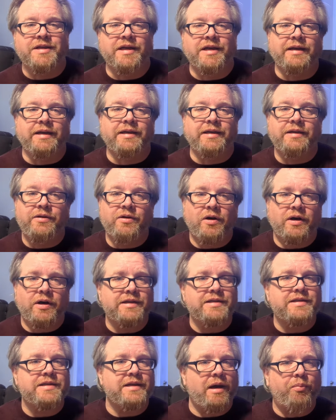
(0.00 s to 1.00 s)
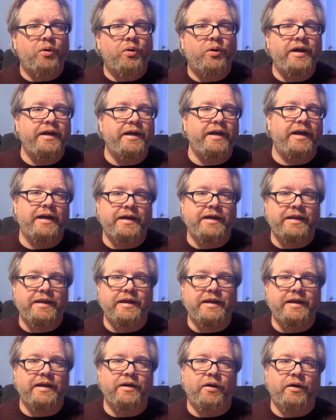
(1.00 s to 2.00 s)
it did not separate
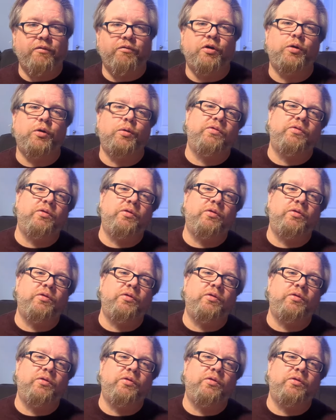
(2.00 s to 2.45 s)
anything in the room.